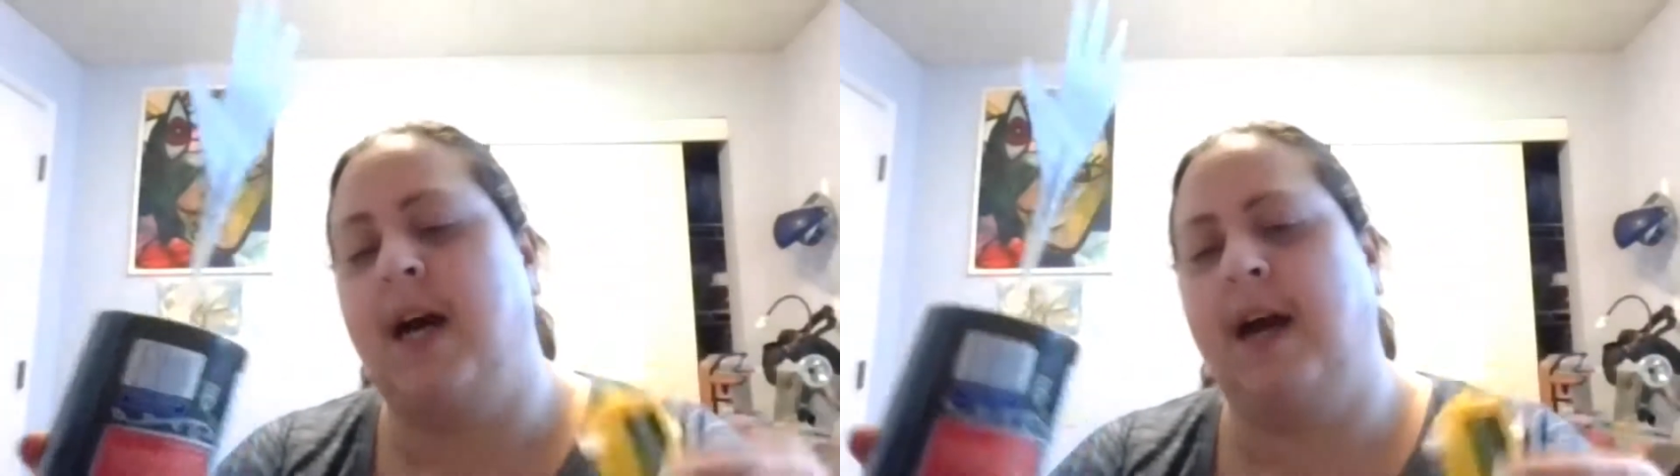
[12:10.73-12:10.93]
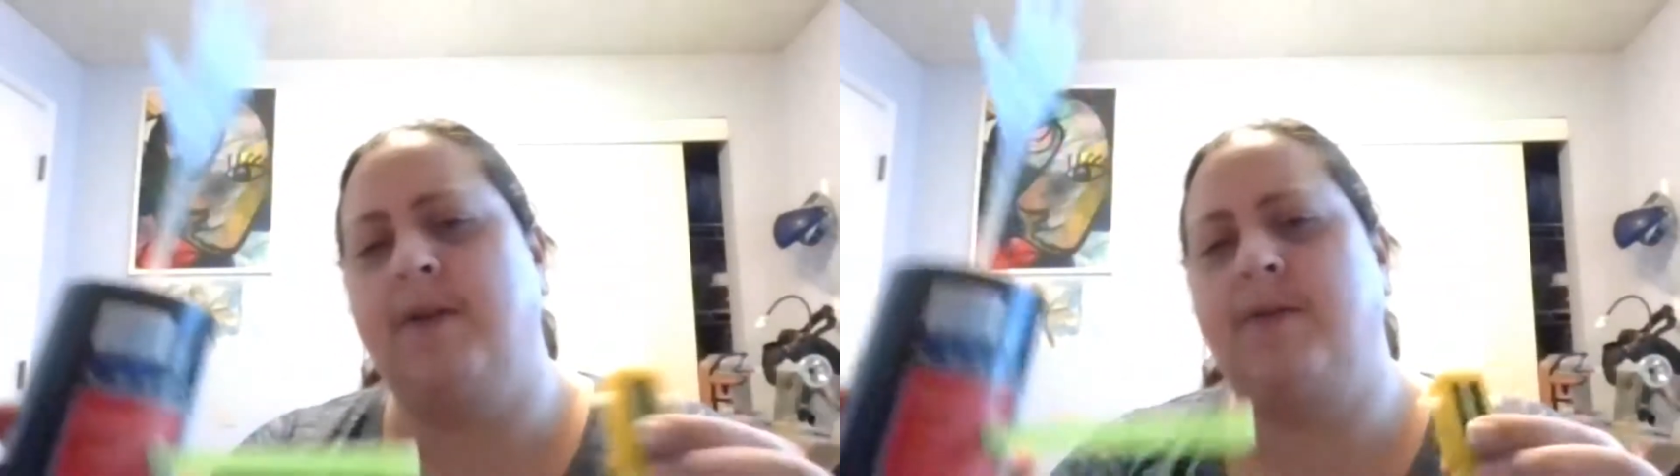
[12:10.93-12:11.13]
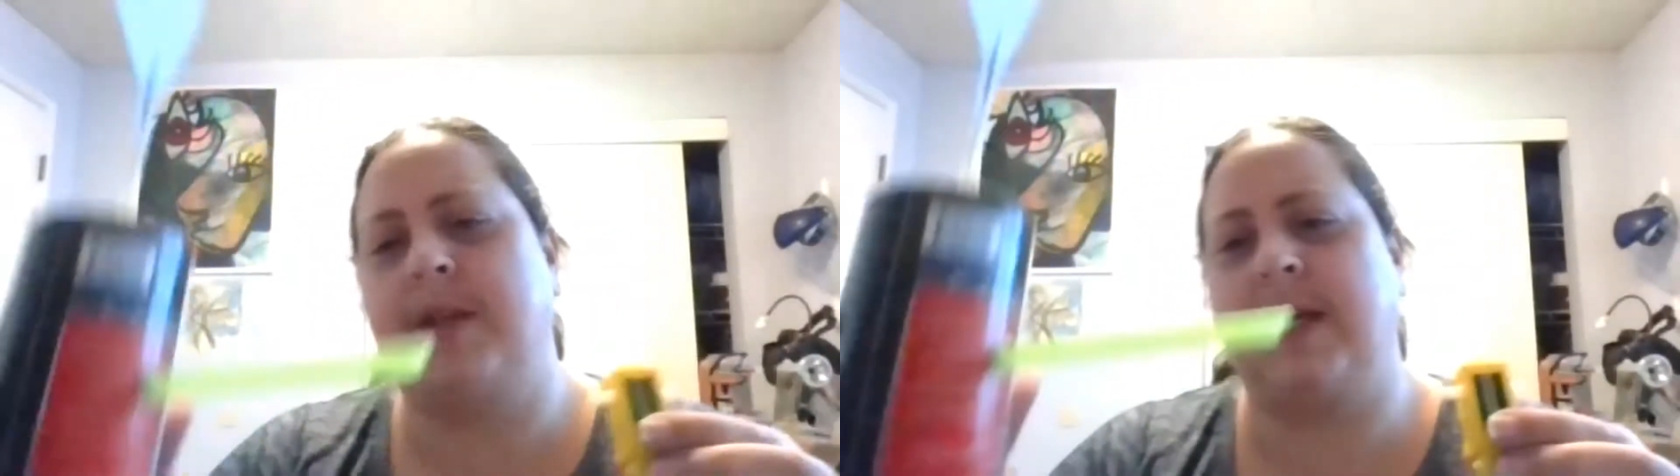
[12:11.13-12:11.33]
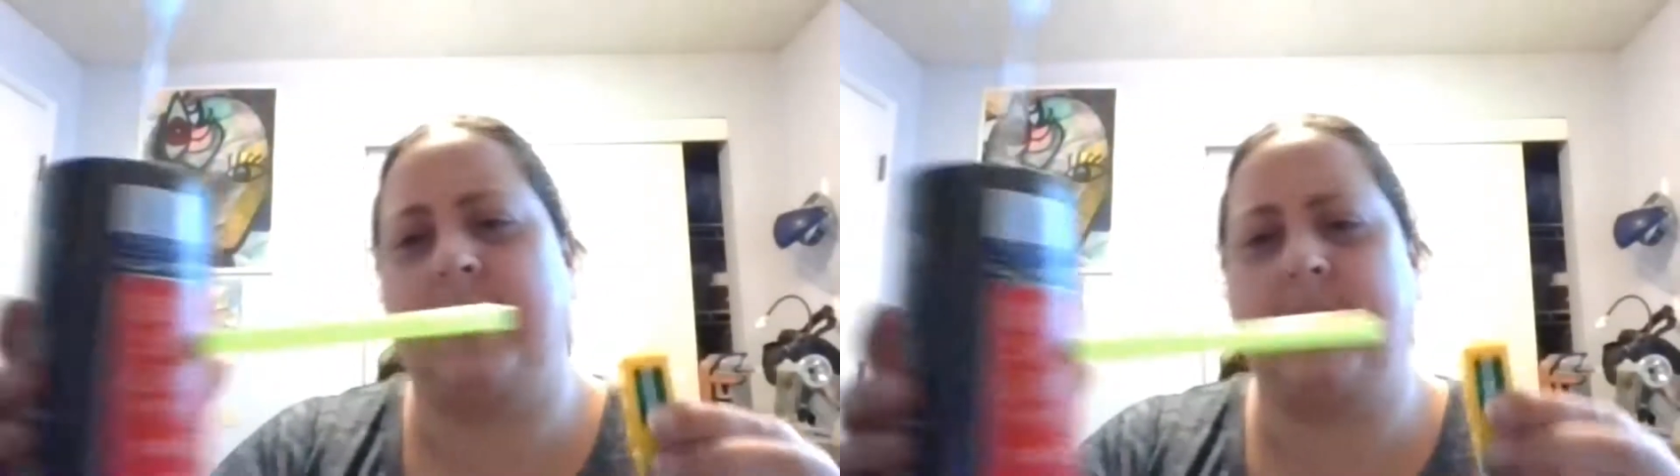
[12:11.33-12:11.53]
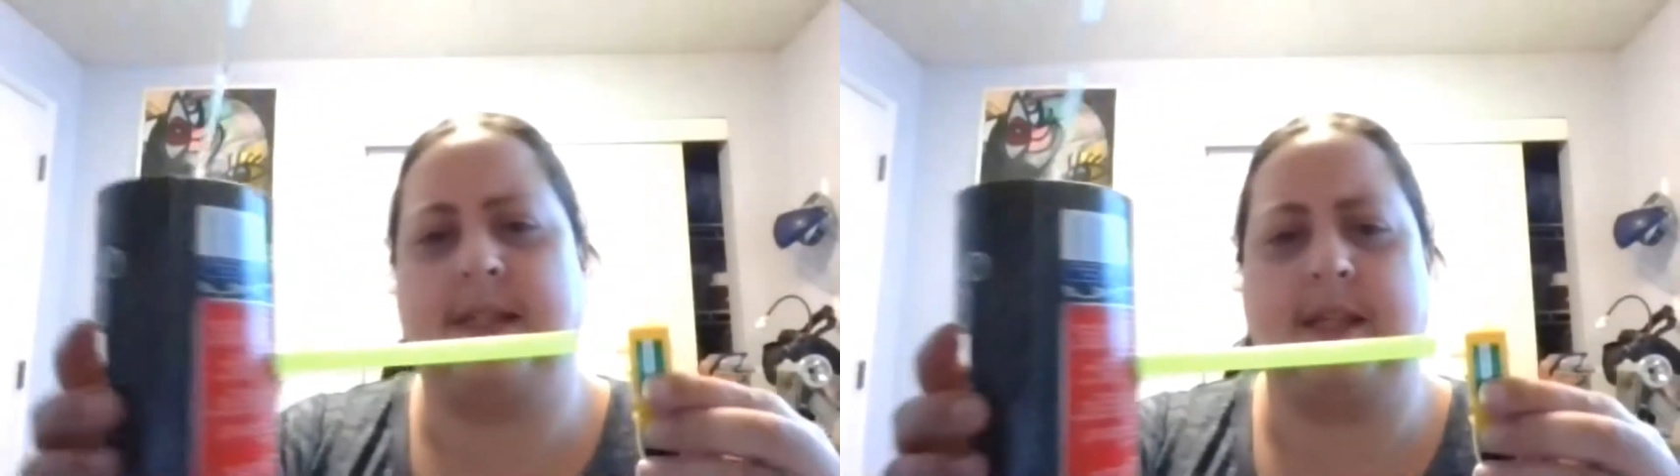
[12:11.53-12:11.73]
I also think
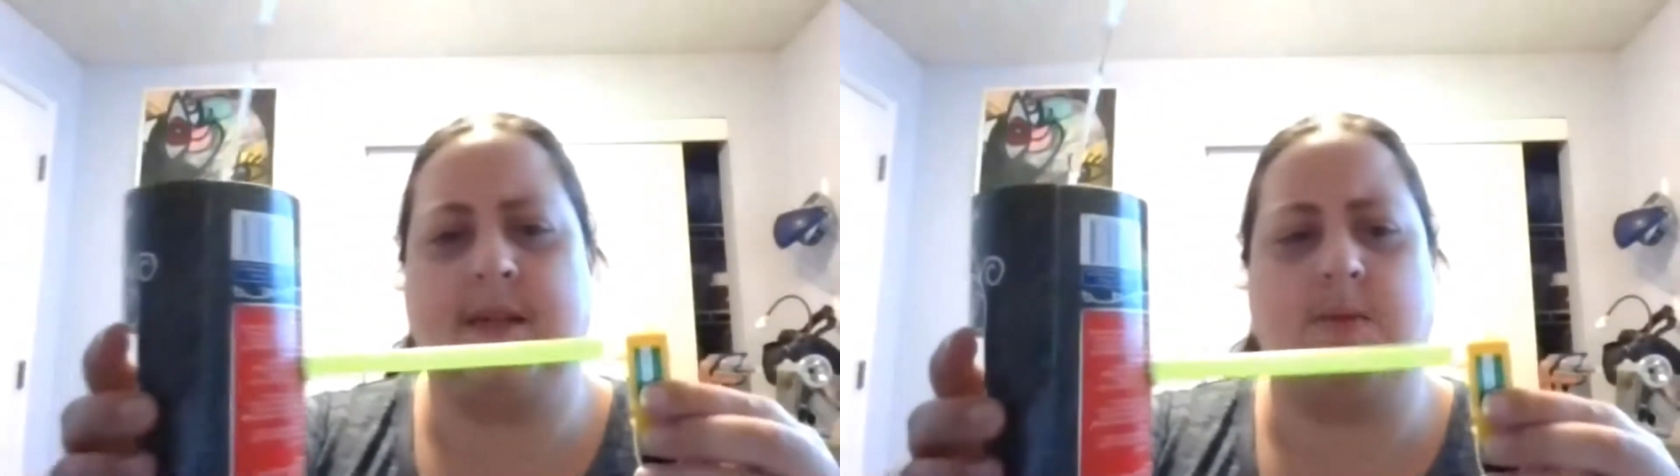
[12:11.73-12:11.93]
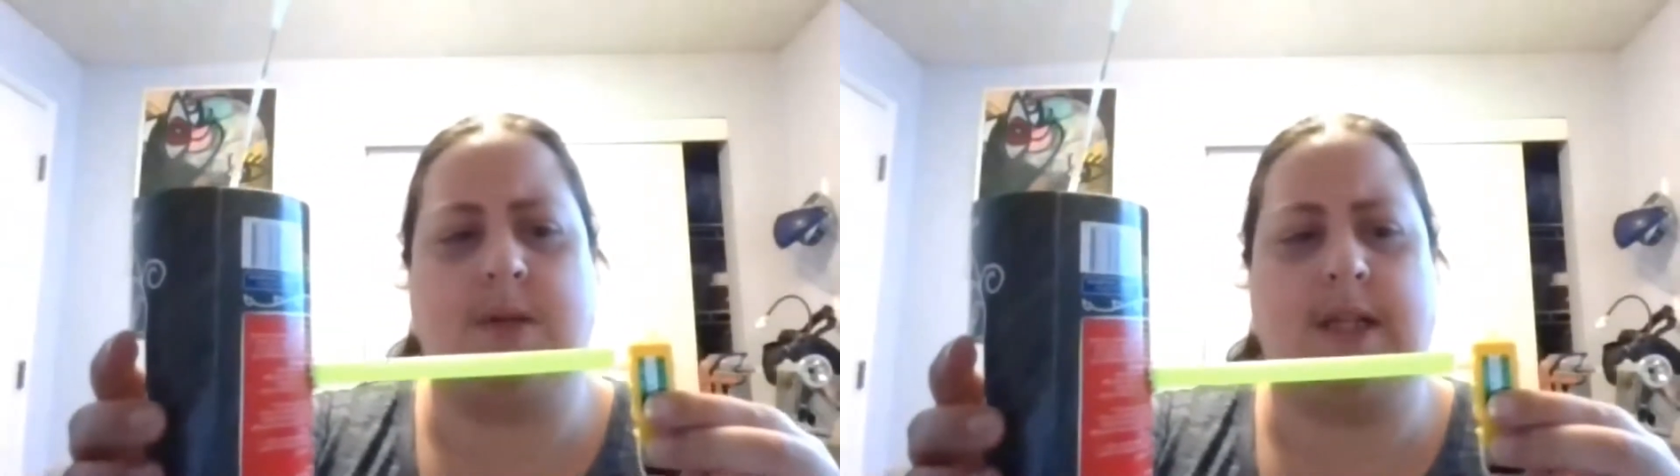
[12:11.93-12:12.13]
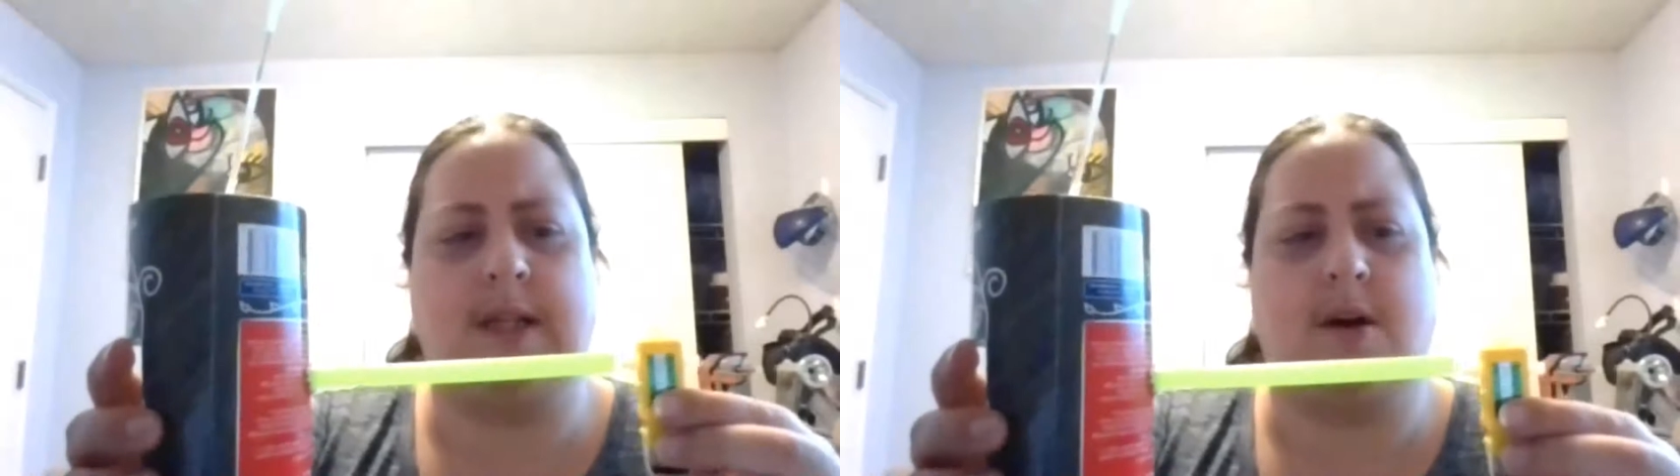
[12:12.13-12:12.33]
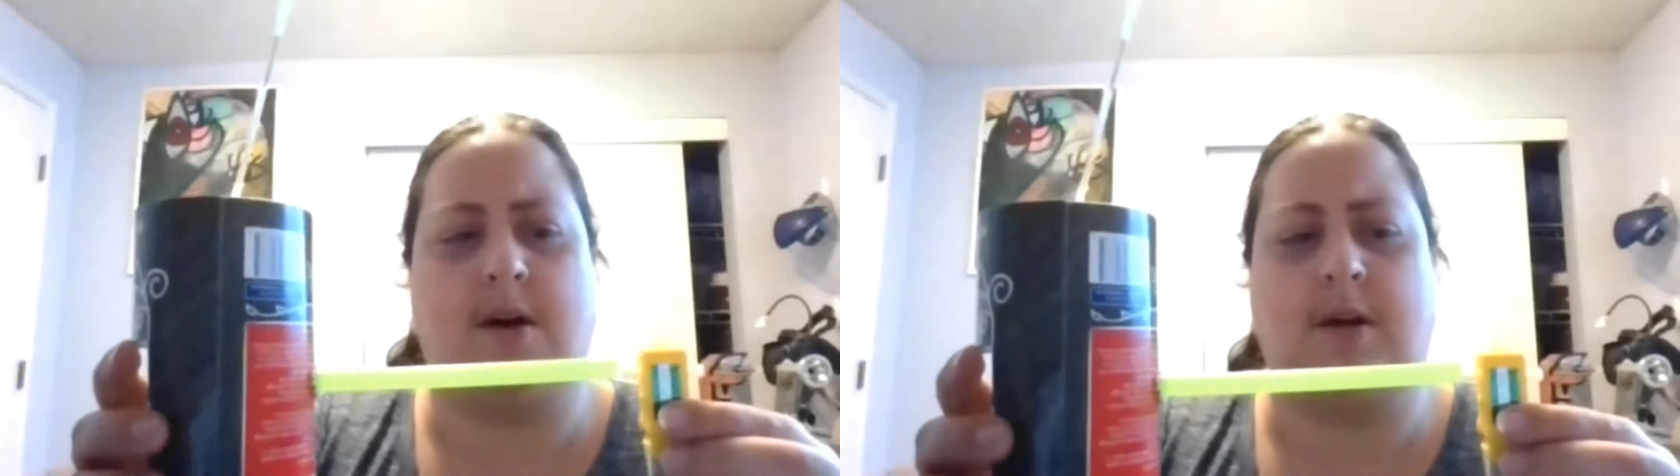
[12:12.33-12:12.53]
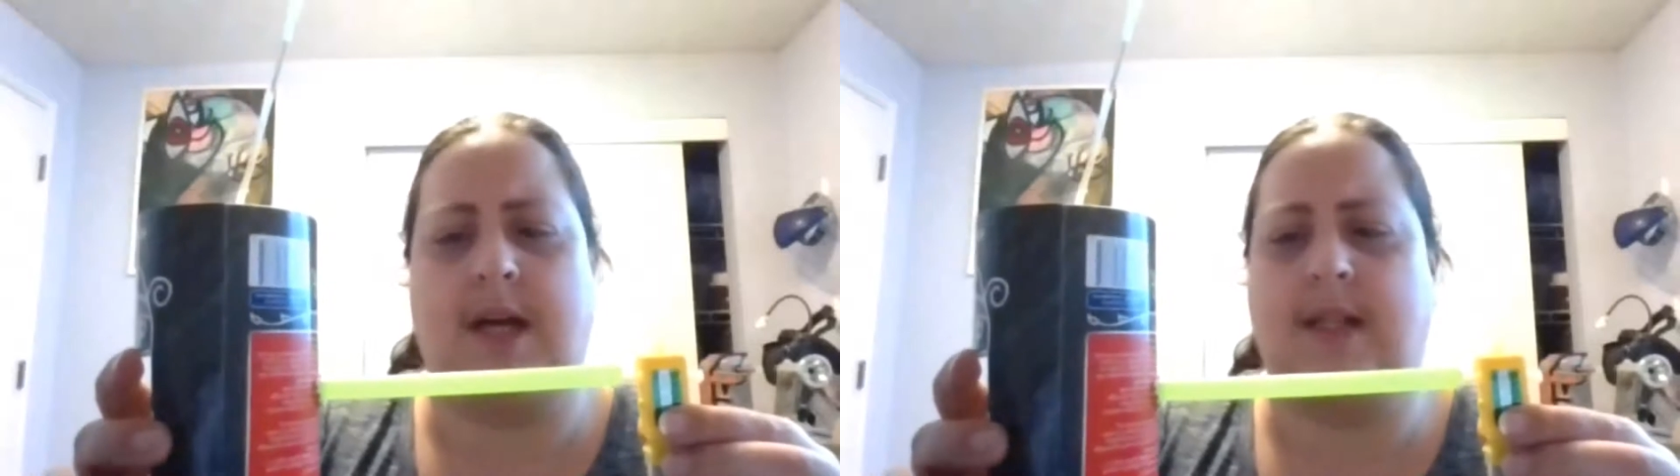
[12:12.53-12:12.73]
this is really
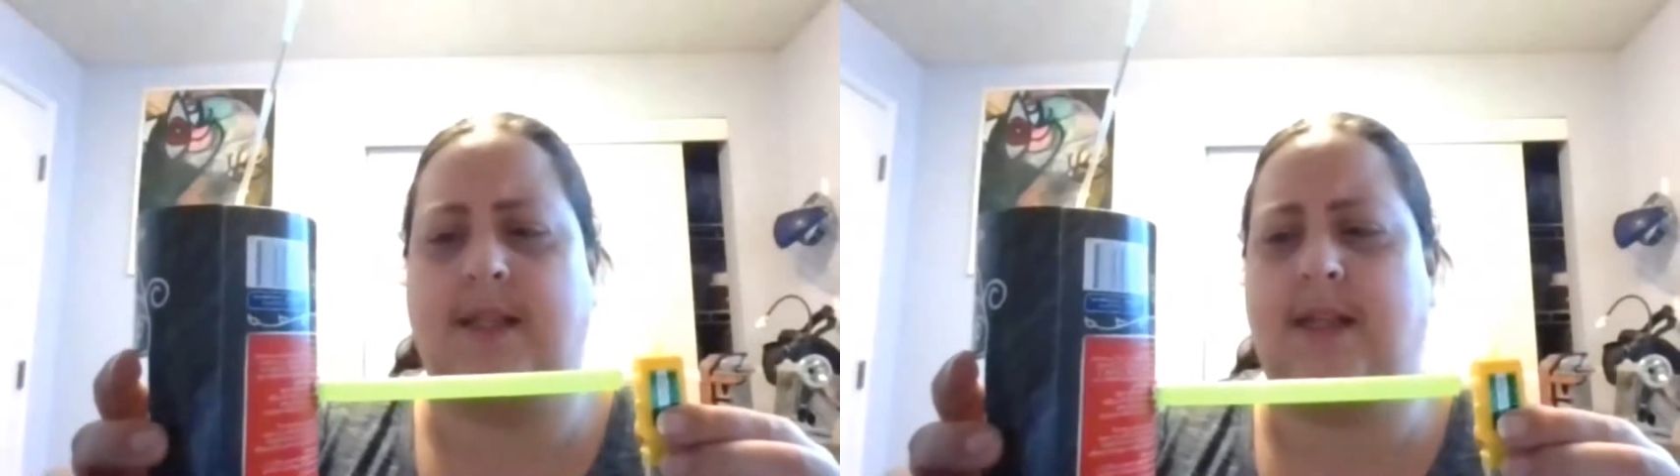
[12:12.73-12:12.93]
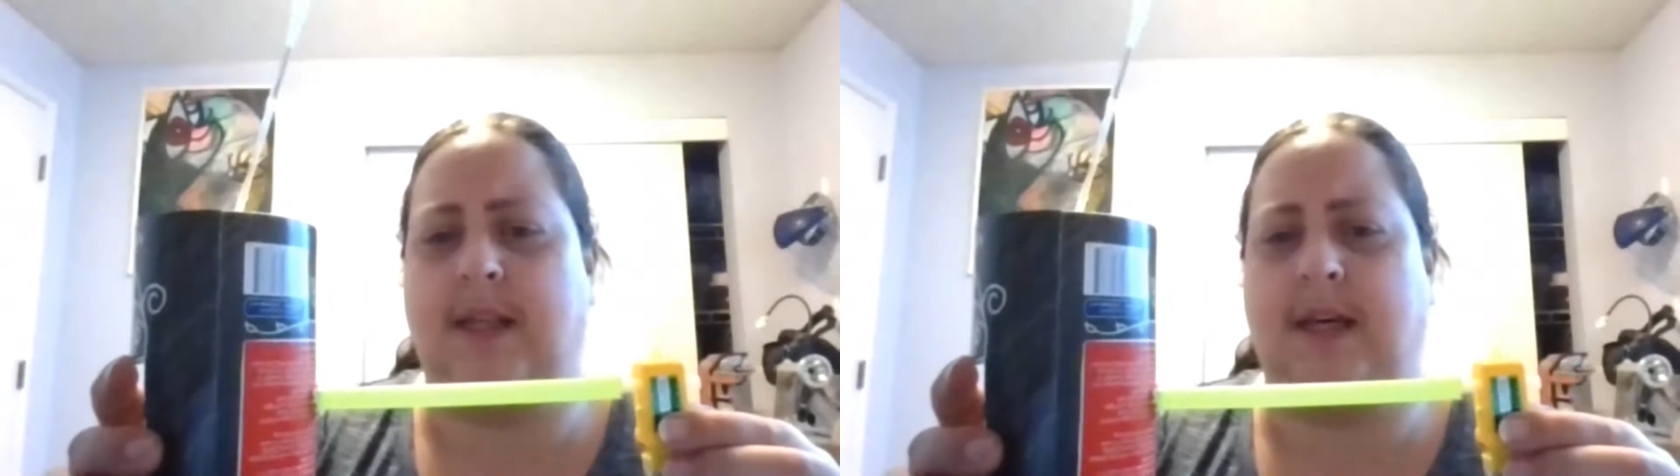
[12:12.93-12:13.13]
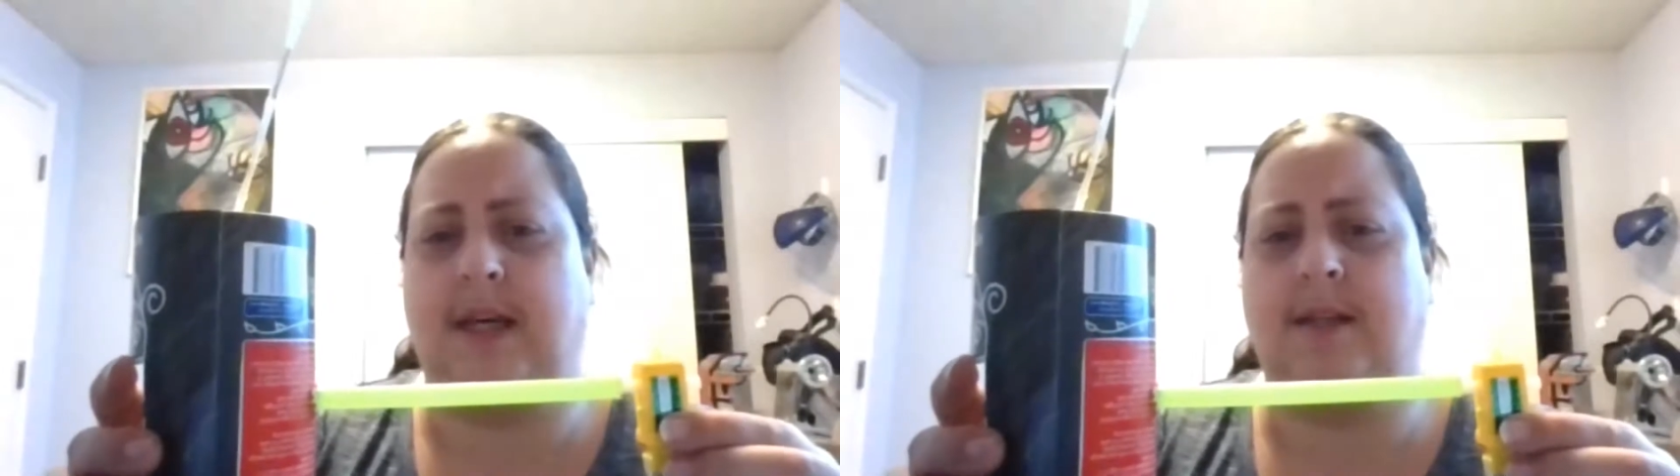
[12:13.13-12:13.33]
long and silly,